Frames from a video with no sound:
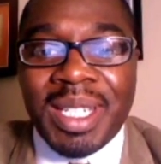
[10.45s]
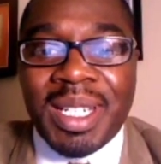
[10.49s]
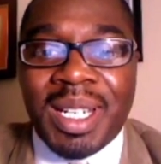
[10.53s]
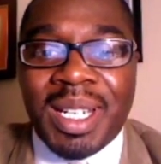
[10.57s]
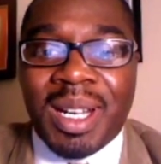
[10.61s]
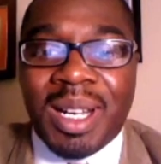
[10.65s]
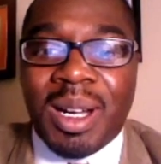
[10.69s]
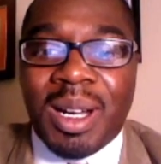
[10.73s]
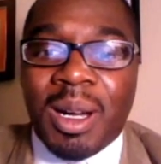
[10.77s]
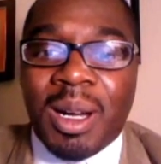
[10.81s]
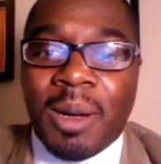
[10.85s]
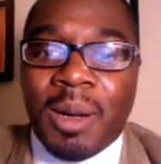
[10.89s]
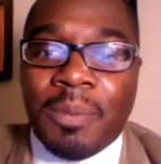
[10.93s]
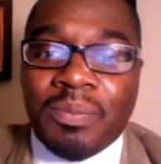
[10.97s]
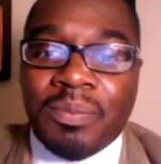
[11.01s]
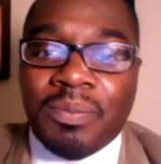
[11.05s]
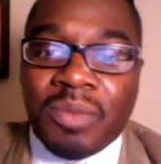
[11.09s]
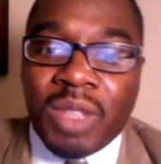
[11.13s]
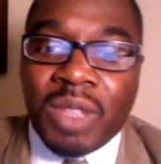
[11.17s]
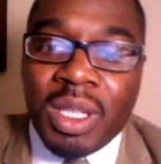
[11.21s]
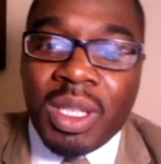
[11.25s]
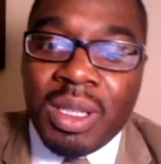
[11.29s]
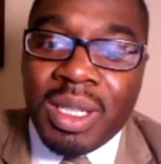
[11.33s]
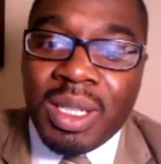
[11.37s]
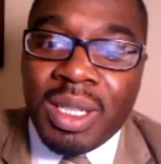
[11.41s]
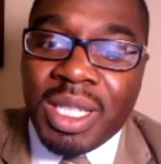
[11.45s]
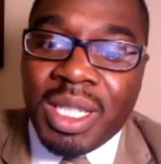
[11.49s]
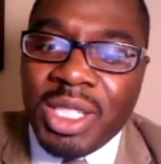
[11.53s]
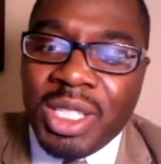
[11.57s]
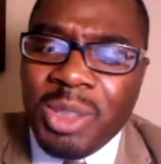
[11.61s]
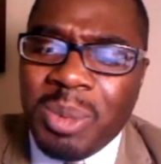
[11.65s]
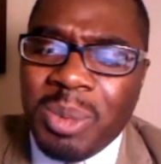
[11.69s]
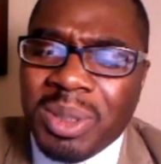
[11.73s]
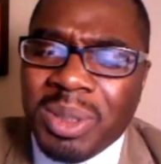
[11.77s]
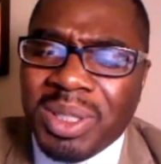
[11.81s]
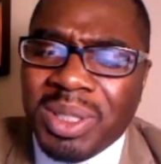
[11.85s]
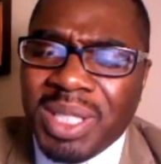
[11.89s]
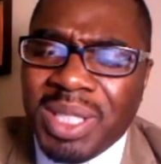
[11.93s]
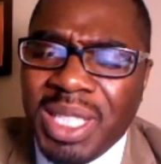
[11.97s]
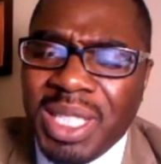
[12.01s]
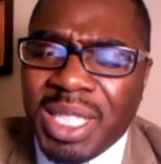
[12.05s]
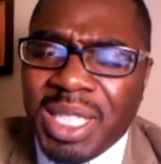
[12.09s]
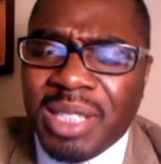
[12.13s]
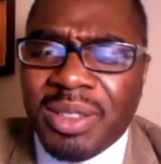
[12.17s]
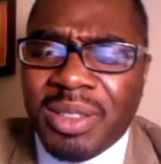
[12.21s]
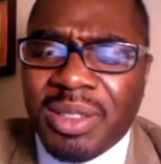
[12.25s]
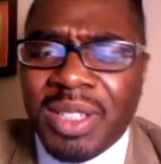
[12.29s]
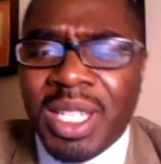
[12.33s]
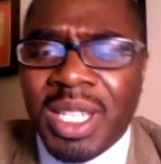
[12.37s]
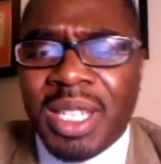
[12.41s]
Um, can you
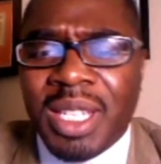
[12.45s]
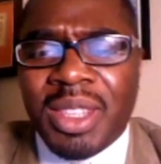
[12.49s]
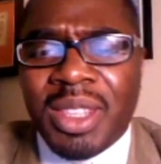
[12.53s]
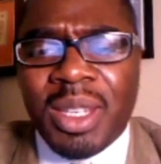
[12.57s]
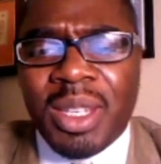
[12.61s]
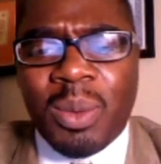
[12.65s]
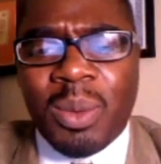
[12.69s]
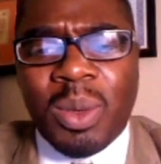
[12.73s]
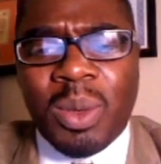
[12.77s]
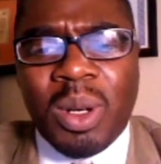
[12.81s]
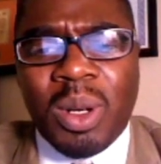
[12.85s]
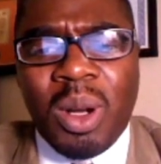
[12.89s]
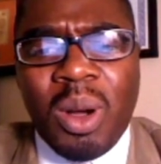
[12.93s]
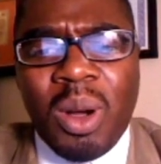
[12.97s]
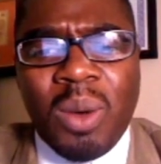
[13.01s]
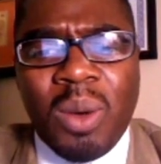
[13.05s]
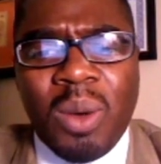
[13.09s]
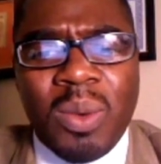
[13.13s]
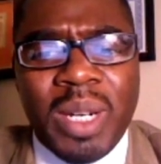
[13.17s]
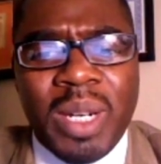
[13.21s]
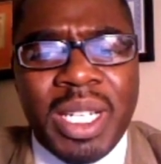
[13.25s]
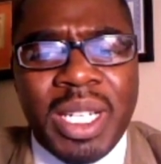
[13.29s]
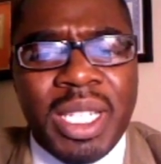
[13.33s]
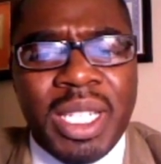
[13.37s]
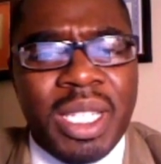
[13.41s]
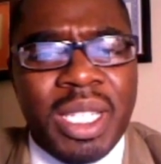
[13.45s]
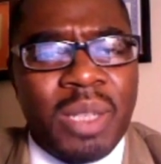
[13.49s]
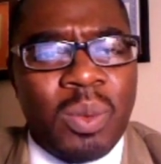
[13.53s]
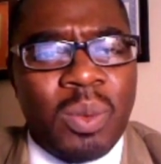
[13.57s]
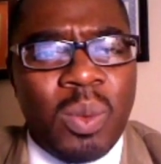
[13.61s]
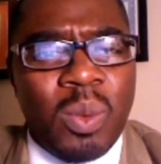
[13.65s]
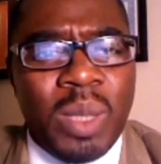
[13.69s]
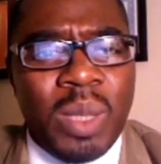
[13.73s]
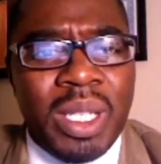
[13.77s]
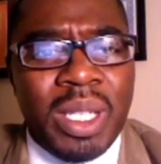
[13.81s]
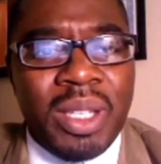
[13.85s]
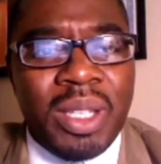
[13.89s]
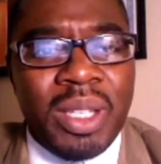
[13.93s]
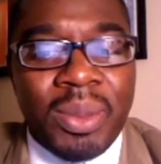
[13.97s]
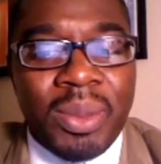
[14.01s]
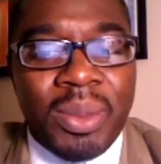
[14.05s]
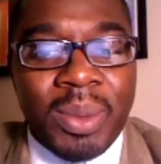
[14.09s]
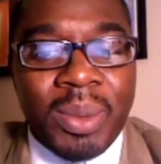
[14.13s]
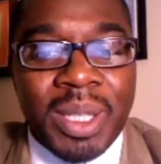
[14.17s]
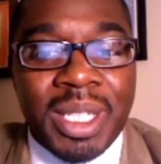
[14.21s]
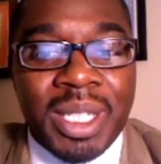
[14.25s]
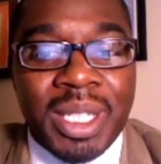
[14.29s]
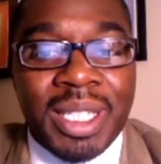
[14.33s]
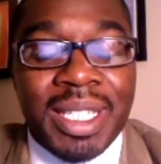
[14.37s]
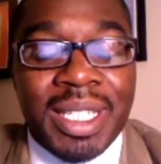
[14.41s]
believe that we're already in week
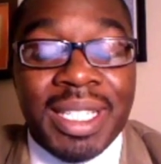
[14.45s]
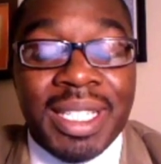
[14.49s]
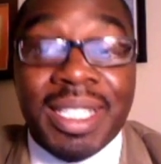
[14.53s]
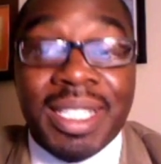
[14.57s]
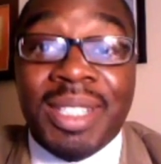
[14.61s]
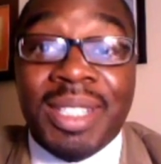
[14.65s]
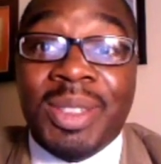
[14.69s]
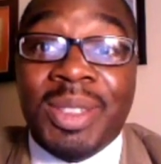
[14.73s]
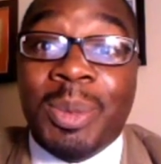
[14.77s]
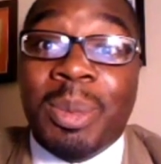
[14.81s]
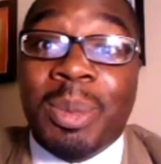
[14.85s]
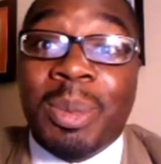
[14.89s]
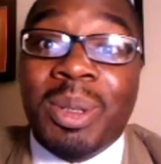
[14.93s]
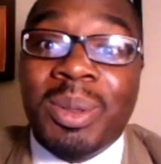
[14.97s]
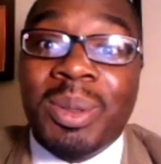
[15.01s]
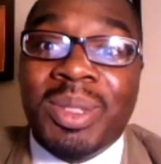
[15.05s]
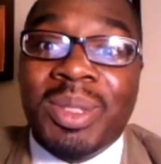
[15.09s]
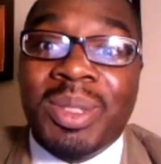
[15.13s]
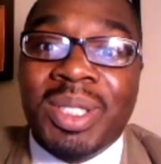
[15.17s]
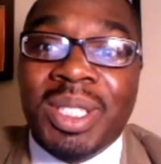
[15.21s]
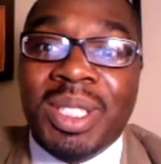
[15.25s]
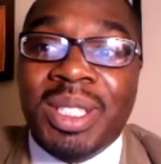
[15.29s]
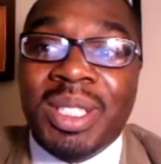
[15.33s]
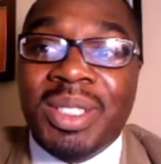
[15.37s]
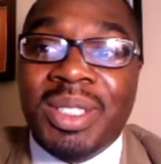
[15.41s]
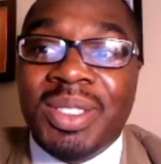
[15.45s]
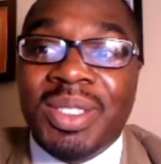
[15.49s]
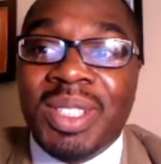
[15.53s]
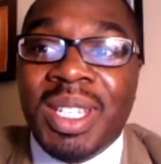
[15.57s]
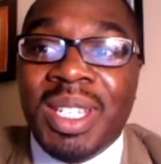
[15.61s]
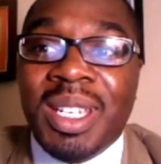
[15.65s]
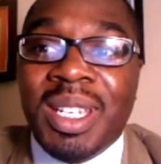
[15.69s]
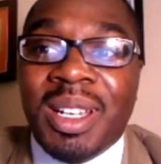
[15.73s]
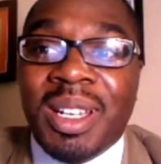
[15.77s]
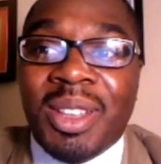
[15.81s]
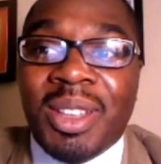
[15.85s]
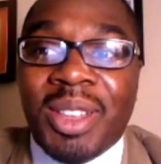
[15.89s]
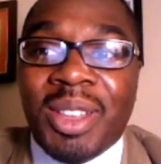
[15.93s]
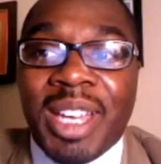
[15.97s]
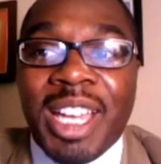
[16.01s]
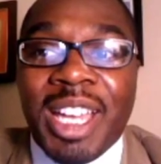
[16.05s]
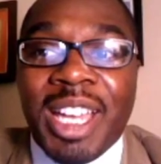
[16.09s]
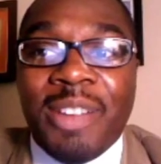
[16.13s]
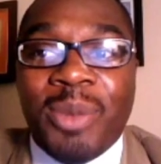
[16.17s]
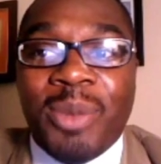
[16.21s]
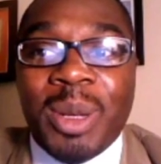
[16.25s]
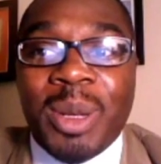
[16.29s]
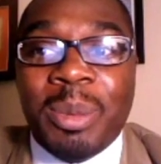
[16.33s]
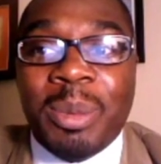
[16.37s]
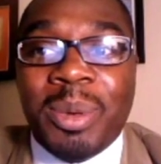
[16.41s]
3 and it is approaching us, the
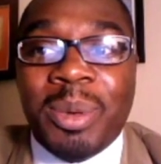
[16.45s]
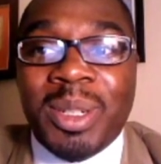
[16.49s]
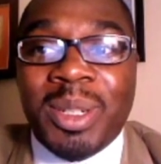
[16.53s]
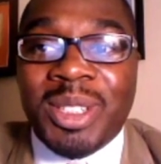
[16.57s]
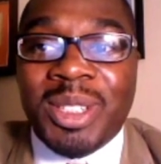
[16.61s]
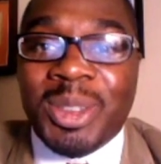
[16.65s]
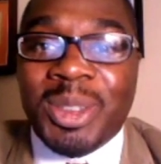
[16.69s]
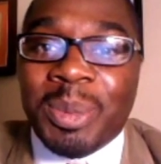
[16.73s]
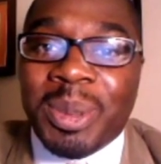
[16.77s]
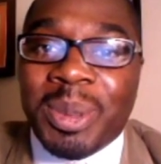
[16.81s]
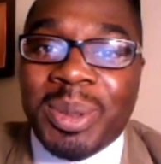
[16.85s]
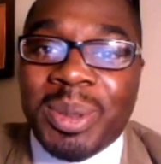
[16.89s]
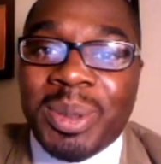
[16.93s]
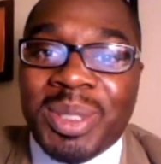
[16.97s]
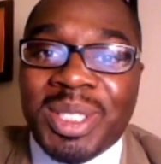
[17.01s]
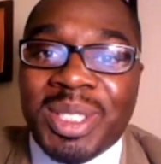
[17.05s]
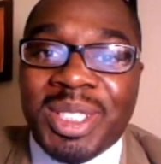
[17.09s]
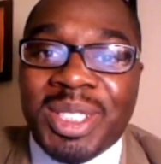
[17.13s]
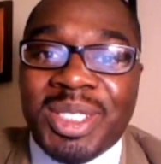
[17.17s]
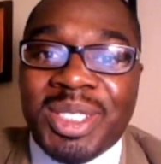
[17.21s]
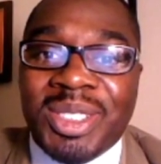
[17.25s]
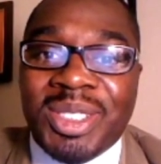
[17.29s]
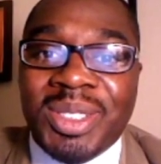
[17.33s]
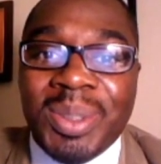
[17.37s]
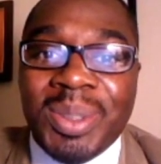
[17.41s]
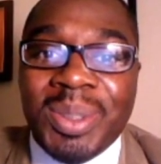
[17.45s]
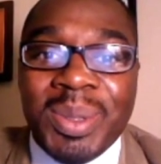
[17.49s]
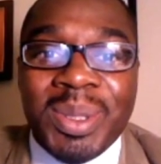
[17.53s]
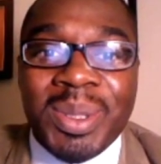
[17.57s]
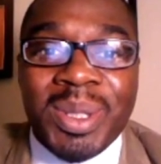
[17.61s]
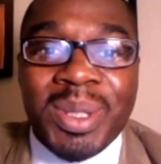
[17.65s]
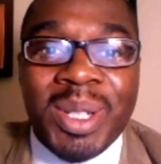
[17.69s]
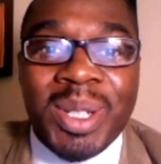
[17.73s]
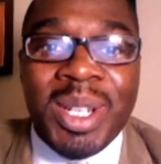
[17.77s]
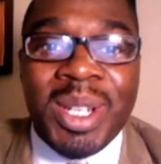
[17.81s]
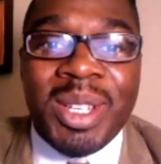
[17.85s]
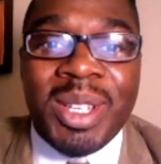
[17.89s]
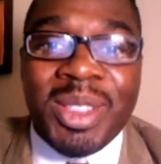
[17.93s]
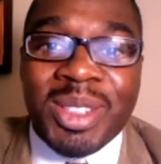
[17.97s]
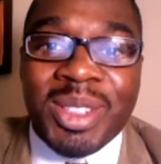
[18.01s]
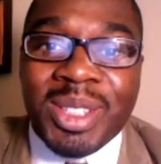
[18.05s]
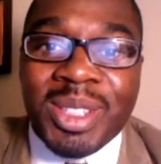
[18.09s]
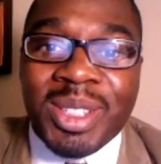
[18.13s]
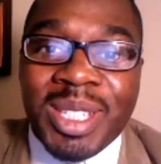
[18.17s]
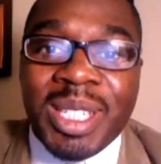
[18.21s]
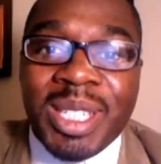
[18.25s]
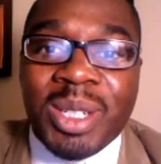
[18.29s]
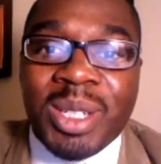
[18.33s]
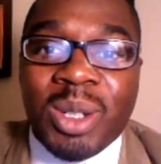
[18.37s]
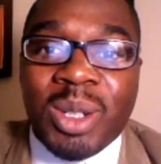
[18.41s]
halfway point is approaching us sooner than
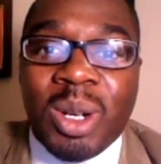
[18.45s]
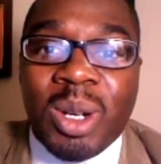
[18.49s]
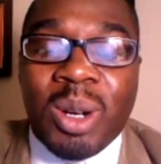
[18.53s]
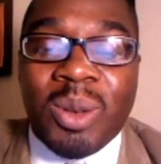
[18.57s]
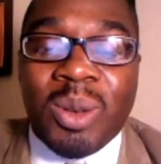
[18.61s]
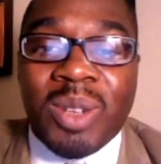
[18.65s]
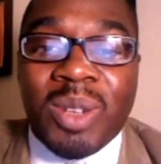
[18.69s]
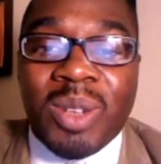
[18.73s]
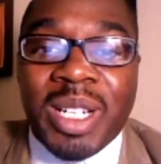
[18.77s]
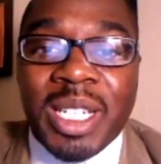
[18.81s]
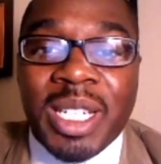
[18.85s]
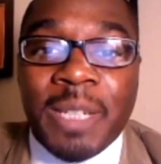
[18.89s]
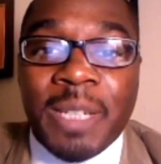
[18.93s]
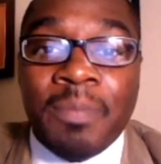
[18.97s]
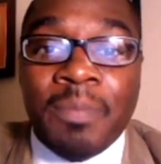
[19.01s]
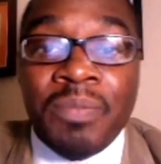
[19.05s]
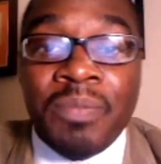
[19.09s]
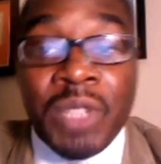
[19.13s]
later already?